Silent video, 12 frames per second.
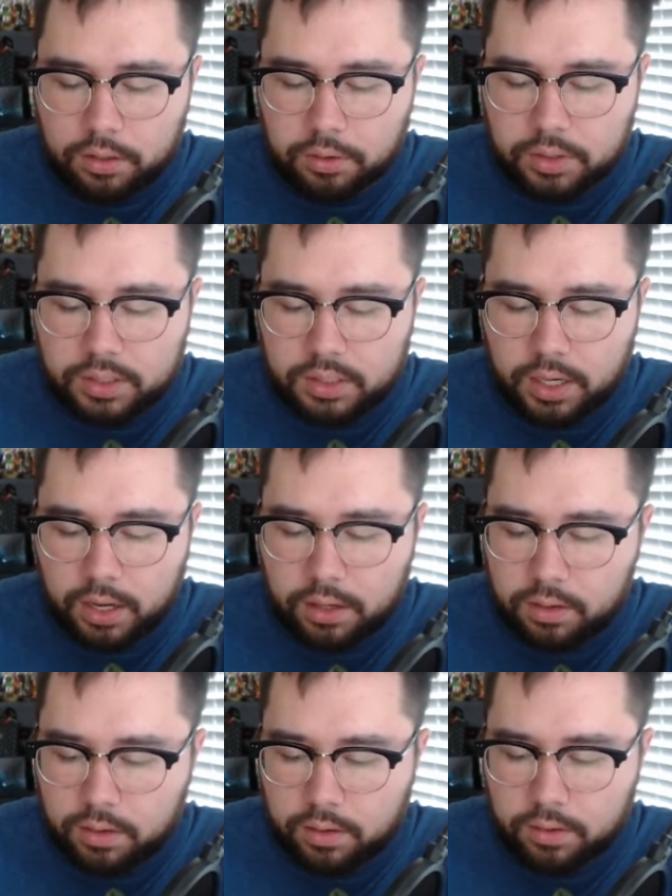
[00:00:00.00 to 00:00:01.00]
You go to
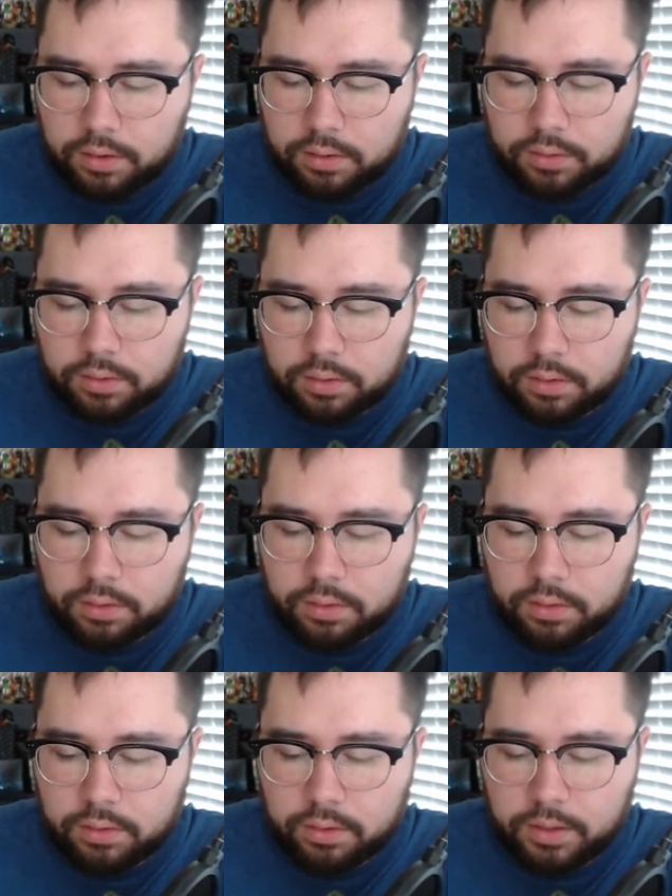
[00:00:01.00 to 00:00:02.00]
style,
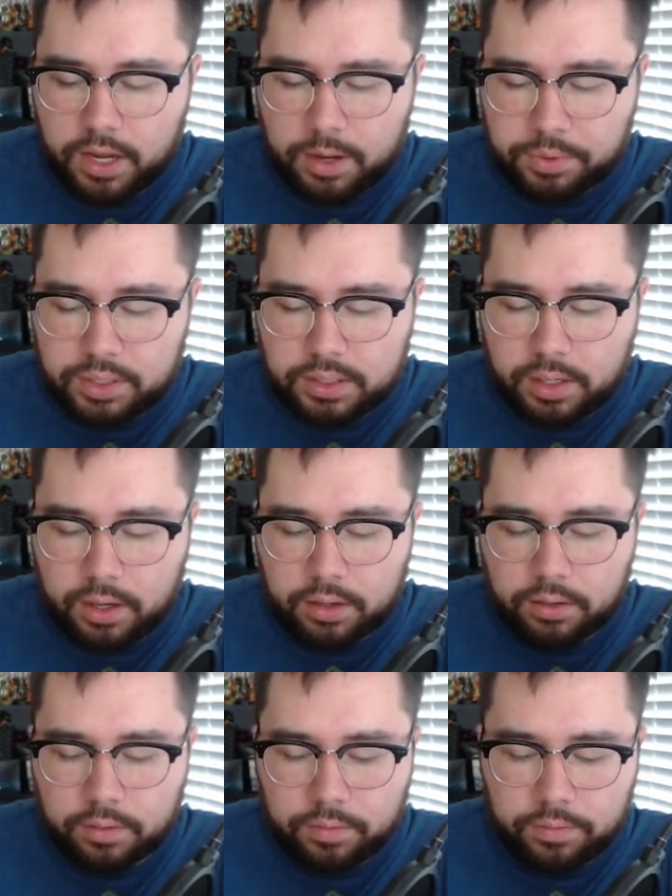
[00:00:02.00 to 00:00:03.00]
copy
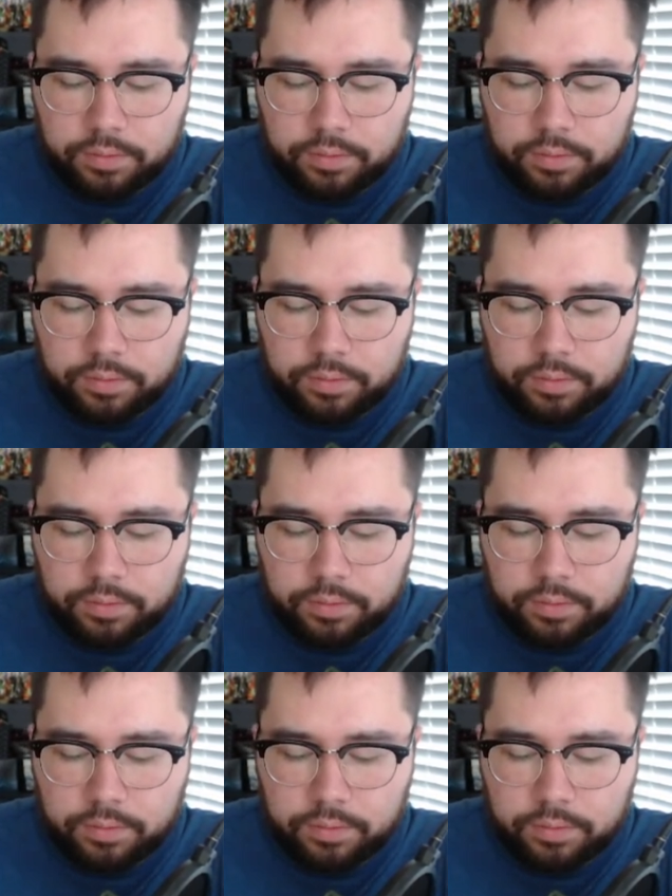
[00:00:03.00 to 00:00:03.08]
style,